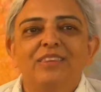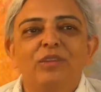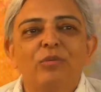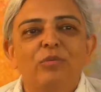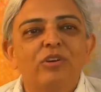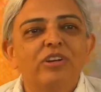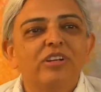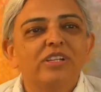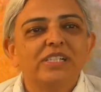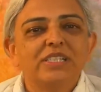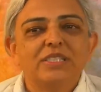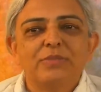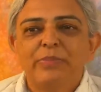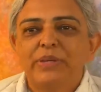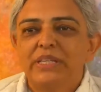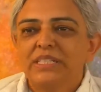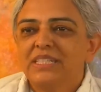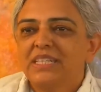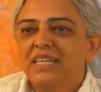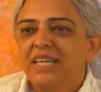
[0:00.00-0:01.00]
the world,
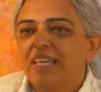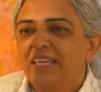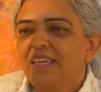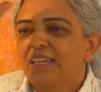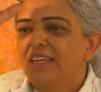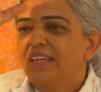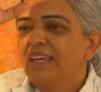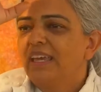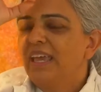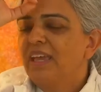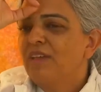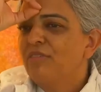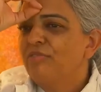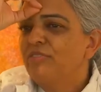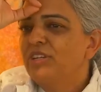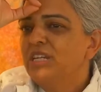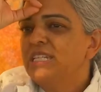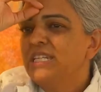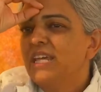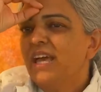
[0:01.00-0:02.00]
but
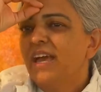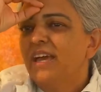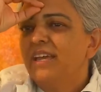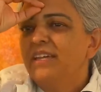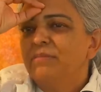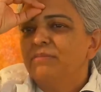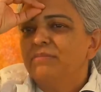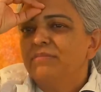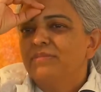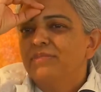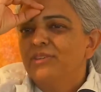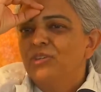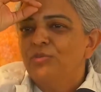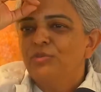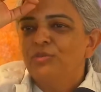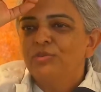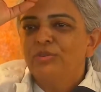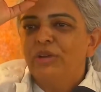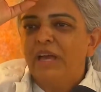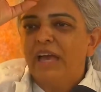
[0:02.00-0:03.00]
every time
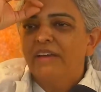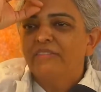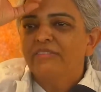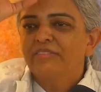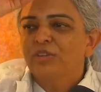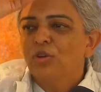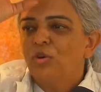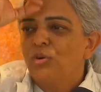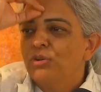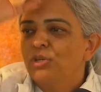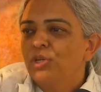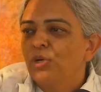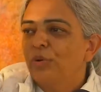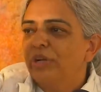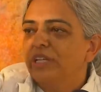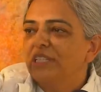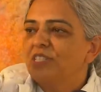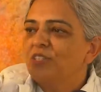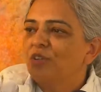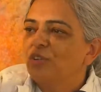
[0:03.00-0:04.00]
you have
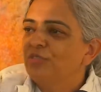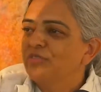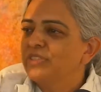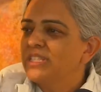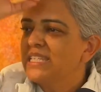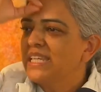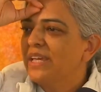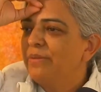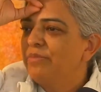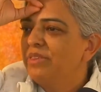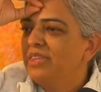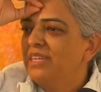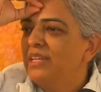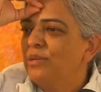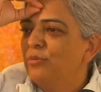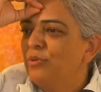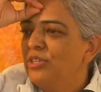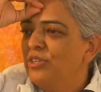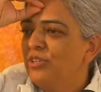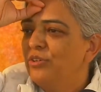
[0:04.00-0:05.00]
conquest over
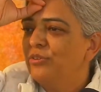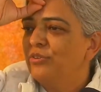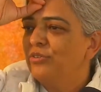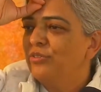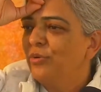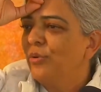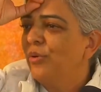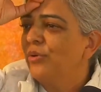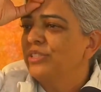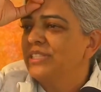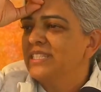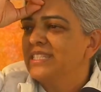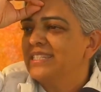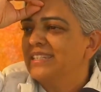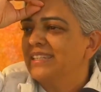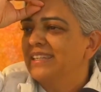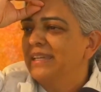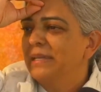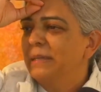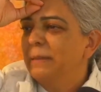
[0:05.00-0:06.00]
something with your thoughts,